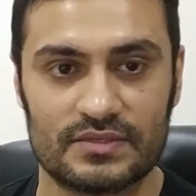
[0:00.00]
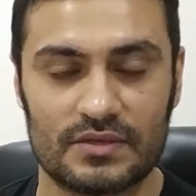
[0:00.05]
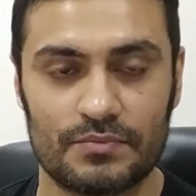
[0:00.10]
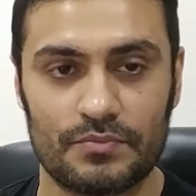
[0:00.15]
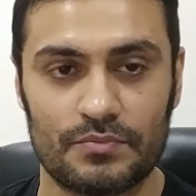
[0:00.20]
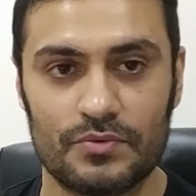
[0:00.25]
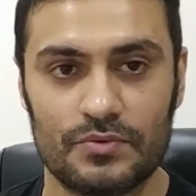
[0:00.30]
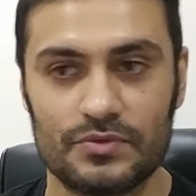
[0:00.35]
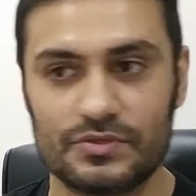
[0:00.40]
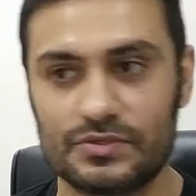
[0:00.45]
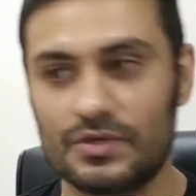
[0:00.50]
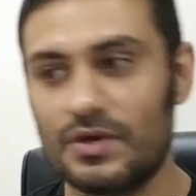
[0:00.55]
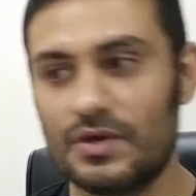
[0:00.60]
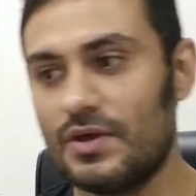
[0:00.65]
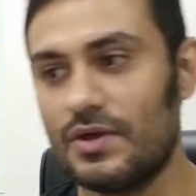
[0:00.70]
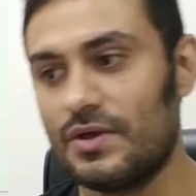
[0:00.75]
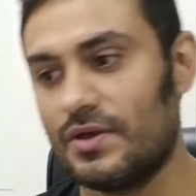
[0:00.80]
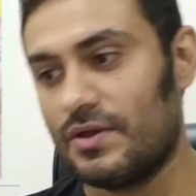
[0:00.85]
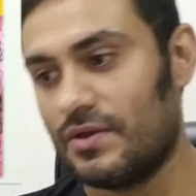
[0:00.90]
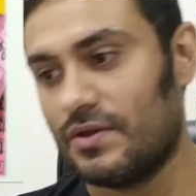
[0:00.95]
Suppose
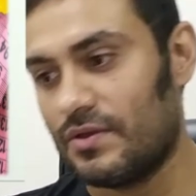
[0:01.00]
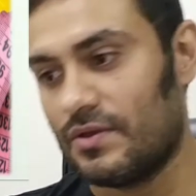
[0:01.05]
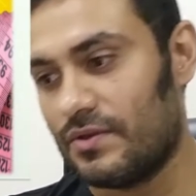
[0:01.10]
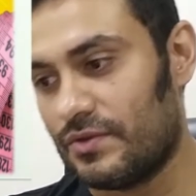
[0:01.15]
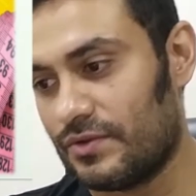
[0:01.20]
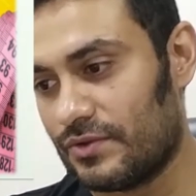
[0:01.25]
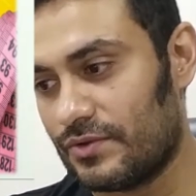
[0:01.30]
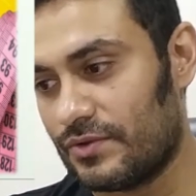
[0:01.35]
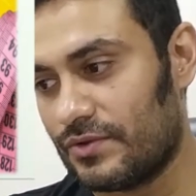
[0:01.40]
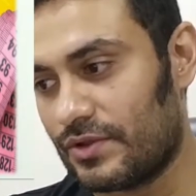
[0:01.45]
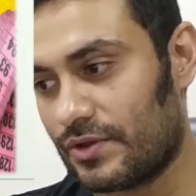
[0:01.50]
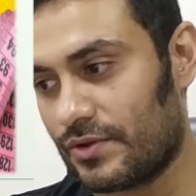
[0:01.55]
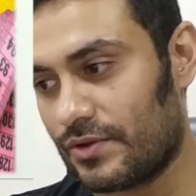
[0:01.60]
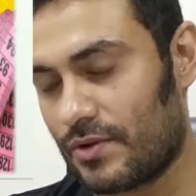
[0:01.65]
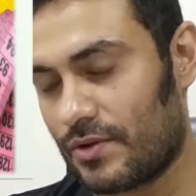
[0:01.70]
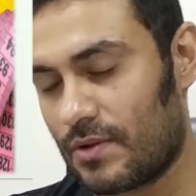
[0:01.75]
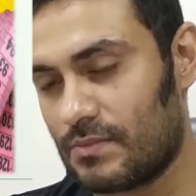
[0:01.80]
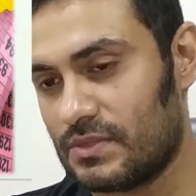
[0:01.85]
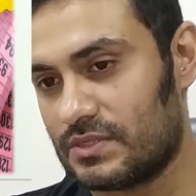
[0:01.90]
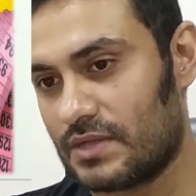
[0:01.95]
during your
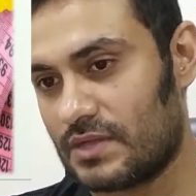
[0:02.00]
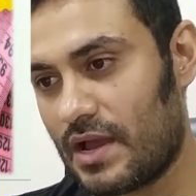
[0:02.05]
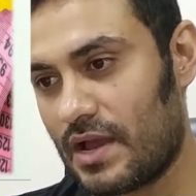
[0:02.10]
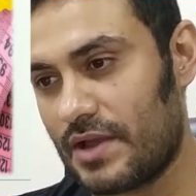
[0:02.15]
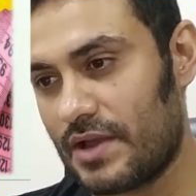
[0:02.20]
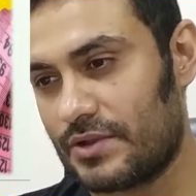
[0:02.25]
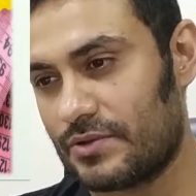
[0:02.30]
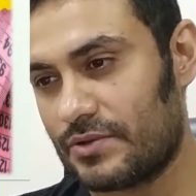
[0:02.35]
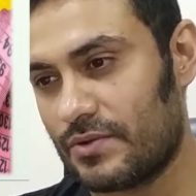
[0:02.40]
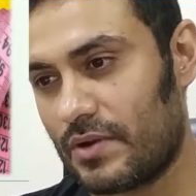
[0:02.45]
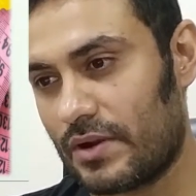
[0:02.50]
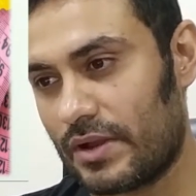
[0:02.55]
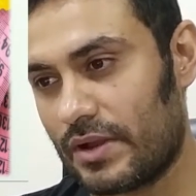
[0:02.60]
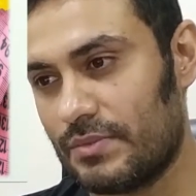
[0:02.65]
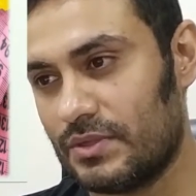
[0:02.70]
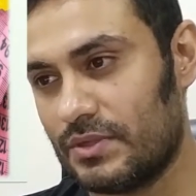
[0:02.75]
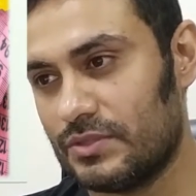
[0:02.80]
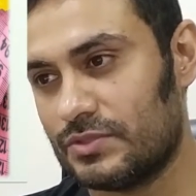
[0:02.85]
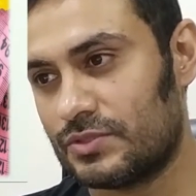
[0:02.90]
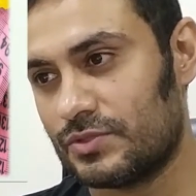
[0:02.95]
normal diet you are
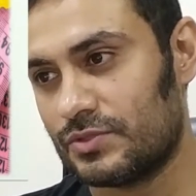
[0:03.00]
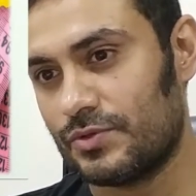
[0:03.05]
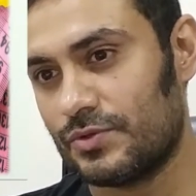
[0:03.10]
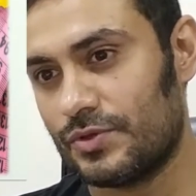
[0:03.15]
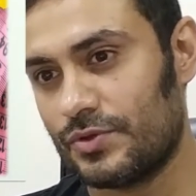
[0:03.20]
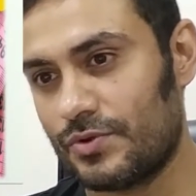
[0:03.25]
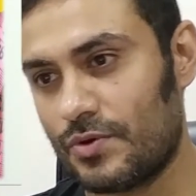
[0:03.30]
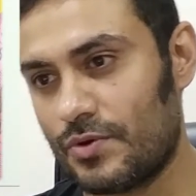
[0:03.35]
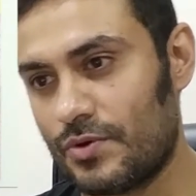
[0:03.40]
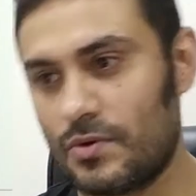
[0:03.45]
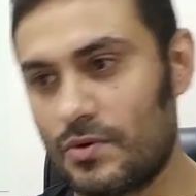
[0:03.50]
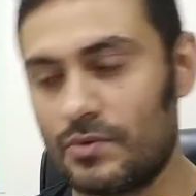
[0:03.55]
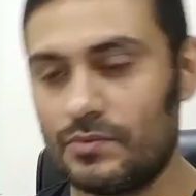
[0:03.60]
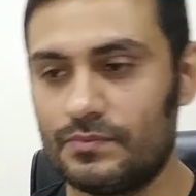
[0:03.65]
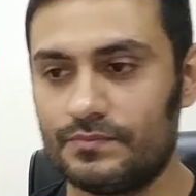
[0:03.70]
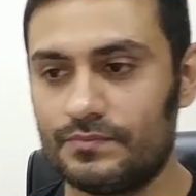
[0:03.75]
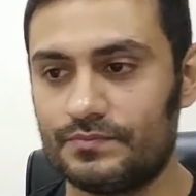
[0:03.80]
able to